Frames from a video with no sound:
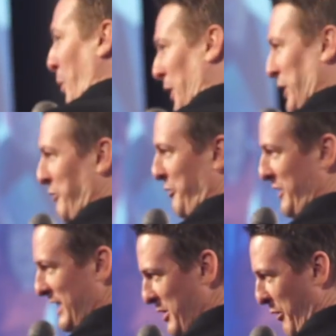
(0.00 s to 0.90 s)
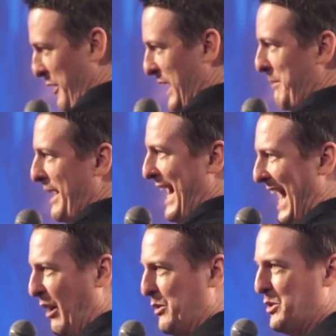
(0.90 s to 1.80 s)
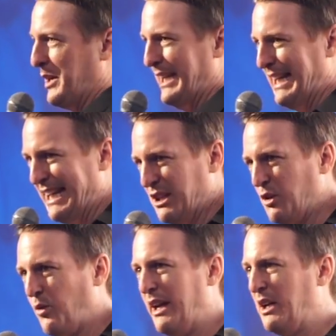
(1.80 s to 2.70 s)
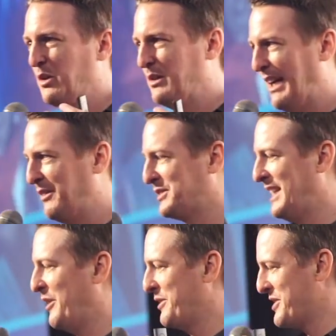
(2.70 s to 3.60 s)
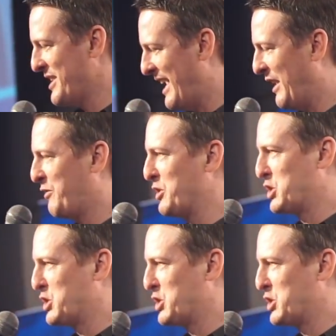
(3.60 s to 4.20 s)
work for you. Think about how you can integrate your lifestyle design. If you're